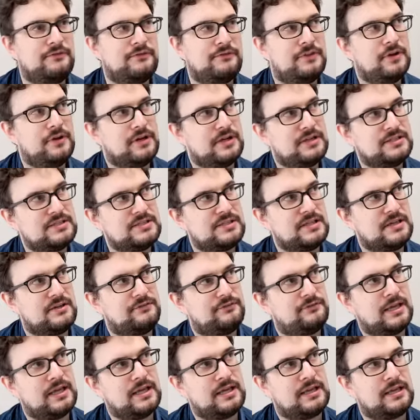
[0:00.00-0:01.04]
There is
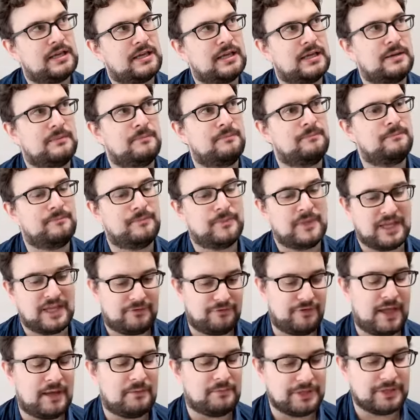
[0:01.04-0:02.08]
stuff like
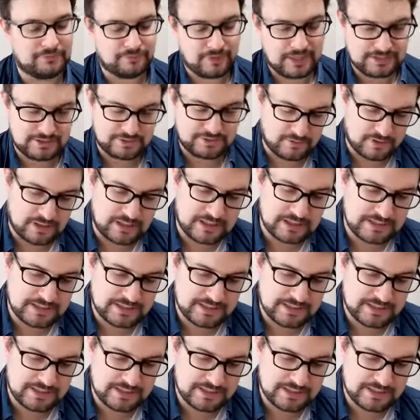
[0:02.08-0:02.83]
family restaurants.